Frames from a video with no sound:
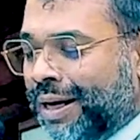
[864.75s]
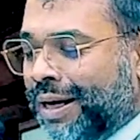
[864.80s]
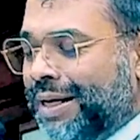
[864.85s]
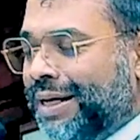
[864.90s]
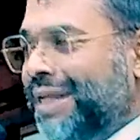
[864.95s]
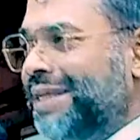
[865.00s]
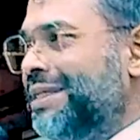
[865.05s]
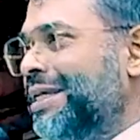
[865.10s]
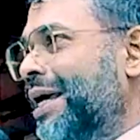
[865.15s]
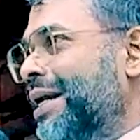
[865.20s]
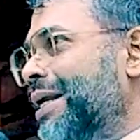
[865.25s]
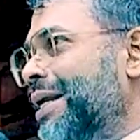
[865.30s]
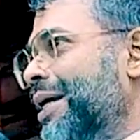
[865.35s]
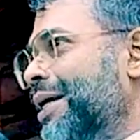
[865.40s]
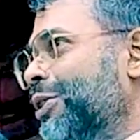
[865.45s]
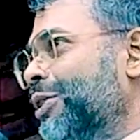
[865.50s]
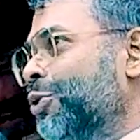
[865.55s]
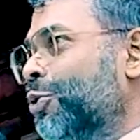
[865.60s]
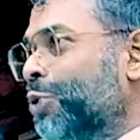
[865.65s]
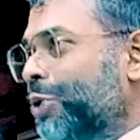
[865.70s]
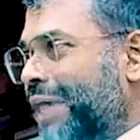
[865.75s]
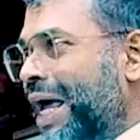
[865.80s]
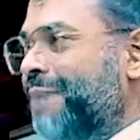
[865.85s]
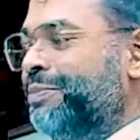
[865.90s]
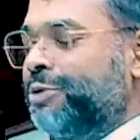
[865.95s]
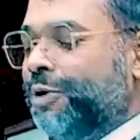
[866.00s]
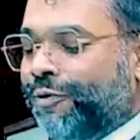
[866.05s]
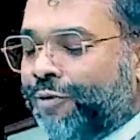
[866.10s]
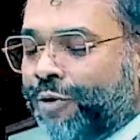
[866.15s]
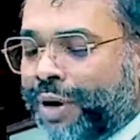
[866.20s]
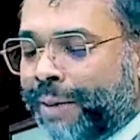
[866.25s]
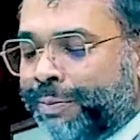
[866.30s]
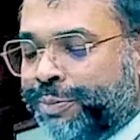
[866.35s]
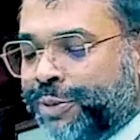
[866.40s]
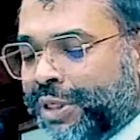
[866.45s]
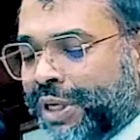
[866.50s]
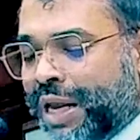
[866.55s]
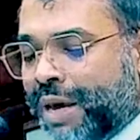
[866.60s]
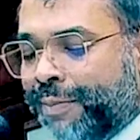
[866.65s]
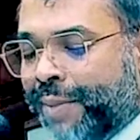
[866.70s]
these are the two types of
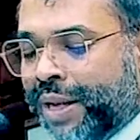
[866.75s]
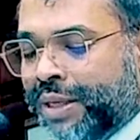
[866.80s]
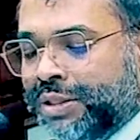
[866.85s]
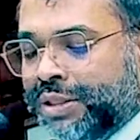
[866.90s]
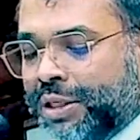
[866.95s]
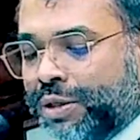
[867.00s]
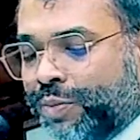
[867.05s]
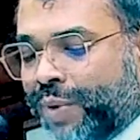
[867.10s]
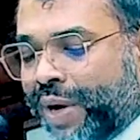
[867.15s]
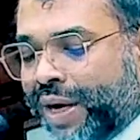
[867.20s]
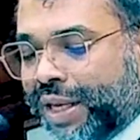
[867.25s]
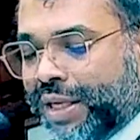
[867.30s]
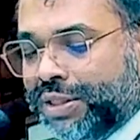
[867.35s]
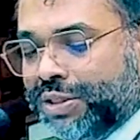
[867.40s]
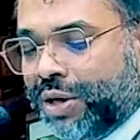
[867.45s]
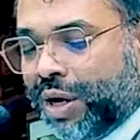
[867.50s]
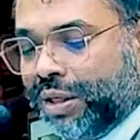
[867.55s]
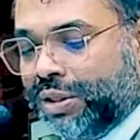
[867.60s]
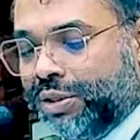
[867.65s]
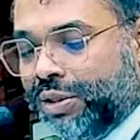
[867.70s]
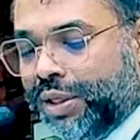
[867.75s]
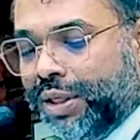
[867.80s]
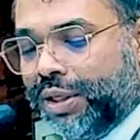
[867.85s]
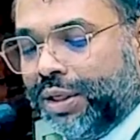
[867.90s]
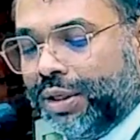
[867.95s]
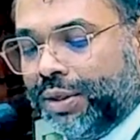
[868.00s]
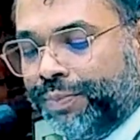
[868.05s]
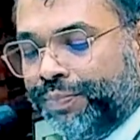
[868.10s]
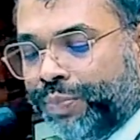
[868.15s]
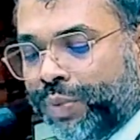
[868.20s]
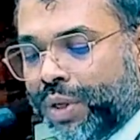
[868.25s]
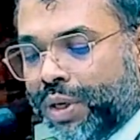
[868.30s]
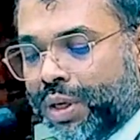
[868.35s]
corruption I mentioned. One is structural,